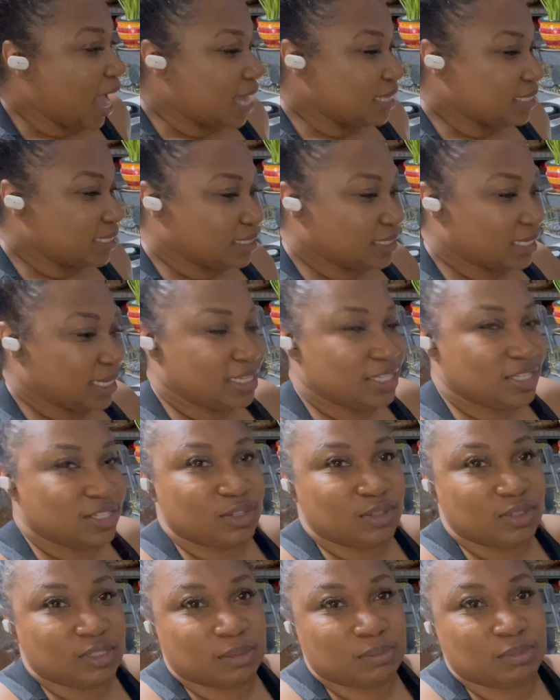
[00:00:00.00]
decided to
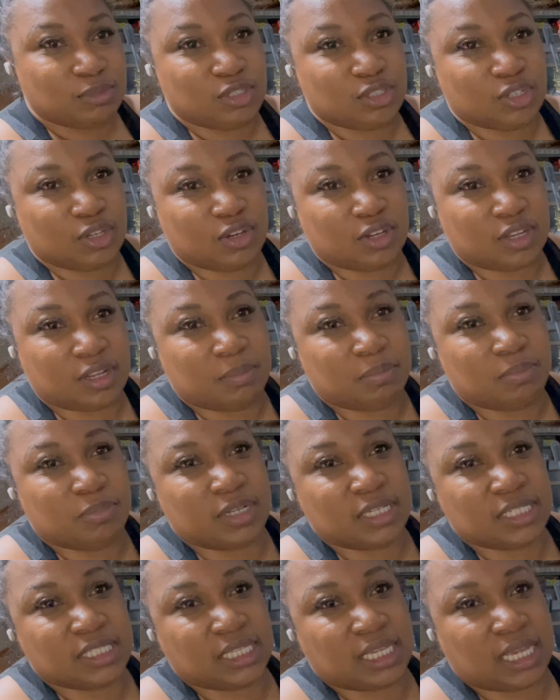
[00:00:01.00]
do some jerk
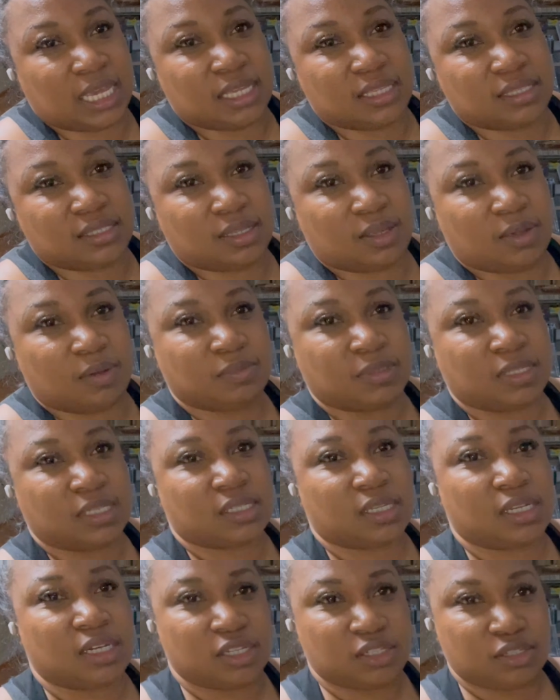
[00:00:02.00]
brisket. So I'm
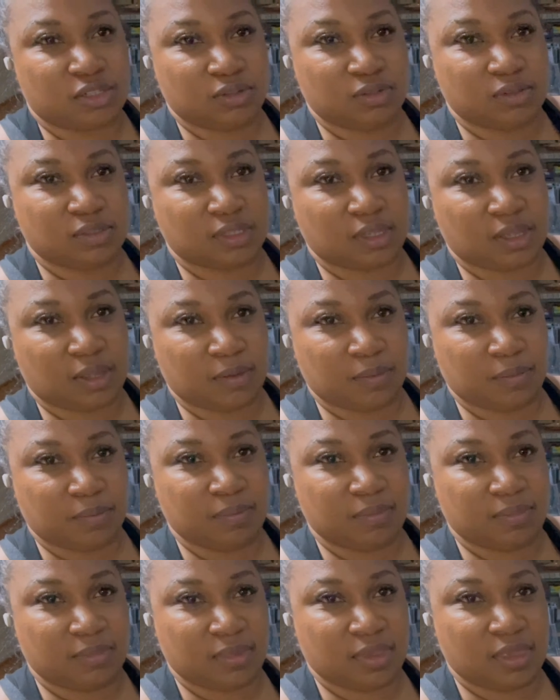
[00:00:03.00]
just gonna do some